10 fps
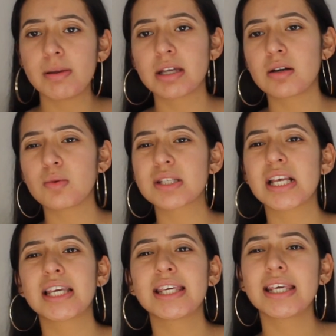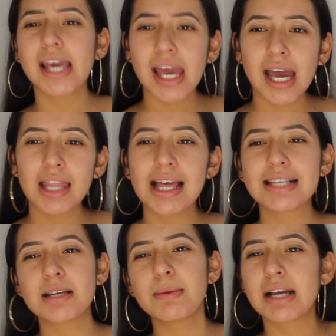And then I was like, yeah,
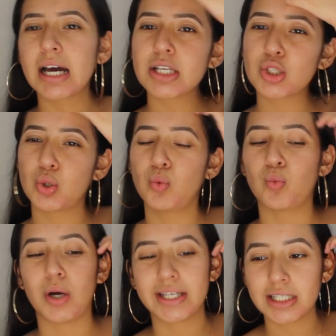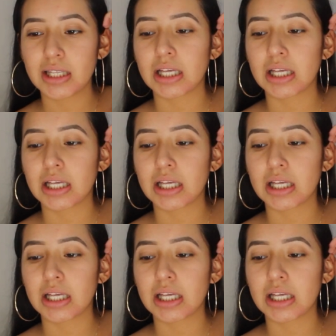last time I got it too white.